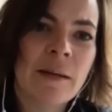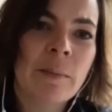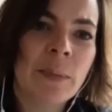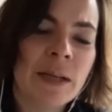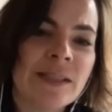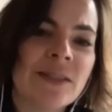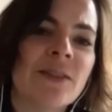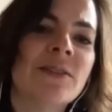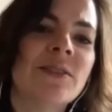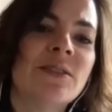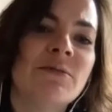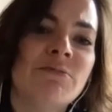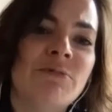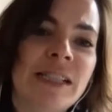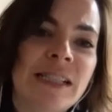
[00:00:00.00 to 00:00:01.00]
but it's also
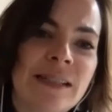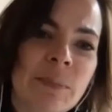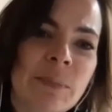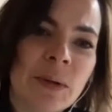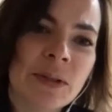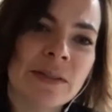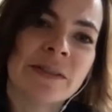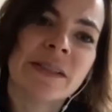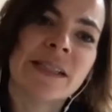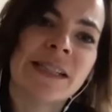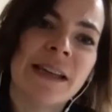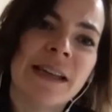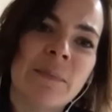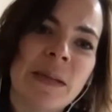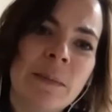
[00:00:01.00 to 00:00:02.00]
really important to
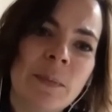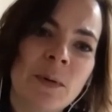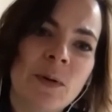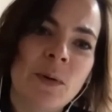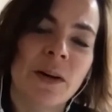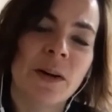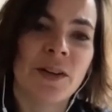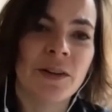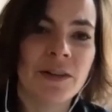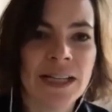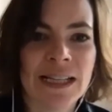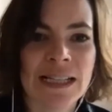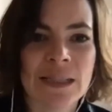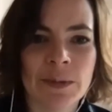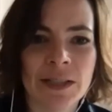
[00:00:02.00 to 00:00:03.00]
get people who are not
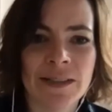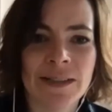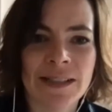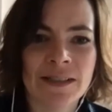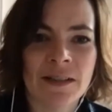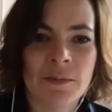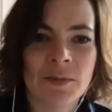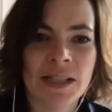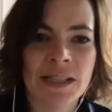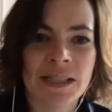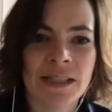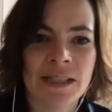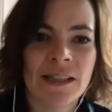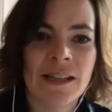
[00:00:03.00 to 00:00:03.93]
expert in that subject.